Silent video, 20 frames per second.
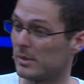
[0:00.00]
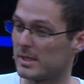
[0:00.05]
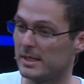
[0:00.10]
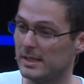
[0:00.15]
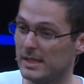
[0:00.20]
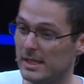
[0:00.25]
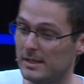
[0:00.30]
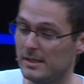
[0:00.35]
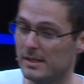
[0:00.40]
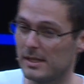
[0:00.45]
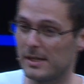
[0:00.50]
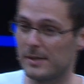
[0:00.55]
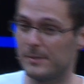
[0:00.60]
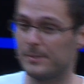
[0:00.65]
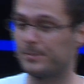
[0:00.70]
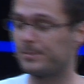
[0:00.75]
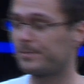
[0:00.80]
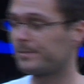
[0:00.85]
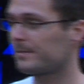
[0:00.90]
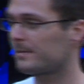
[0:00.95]
was in India,
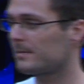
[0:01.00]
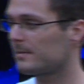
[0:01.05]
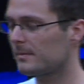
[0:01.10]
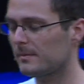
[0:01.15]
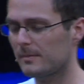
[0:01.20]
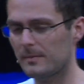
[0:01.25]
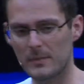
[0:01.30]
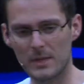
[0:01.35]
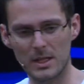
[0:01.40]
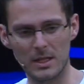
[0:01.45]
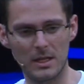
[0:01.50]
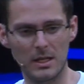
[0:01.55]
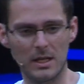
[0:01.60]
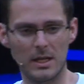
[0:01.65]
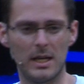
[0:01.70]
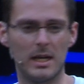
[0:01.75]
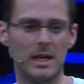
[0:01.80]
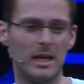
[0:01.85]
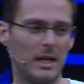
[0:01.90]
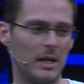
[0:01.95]

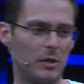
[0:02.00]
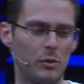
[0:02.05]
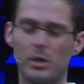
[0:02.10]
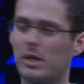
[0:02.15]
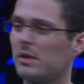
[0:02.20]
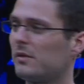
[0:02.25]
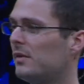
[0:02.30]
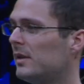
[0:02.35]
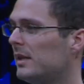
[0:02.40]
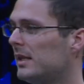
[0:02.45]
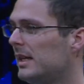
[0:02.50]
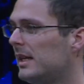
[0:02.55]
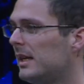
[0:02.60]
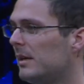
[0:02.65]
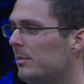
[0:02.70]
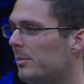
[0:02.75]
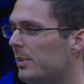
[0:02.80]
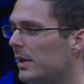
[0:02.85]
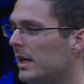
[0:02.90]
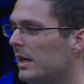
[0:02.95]
crowdfunding
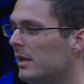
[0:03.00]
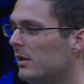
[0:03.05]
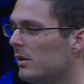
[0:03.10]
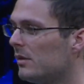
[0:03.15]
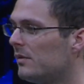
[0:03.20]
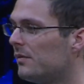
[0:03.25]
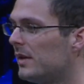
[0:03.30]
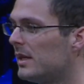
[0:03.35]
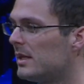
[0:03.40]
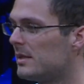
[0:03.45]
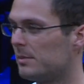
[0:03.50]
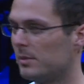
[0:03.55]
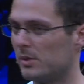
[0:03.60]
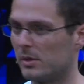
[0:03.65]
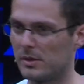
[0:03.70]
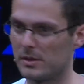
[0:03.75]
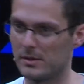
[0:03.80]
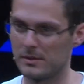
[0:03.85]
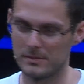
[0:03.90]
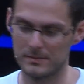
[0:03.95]
campaign on
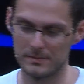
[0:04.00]
Facebook.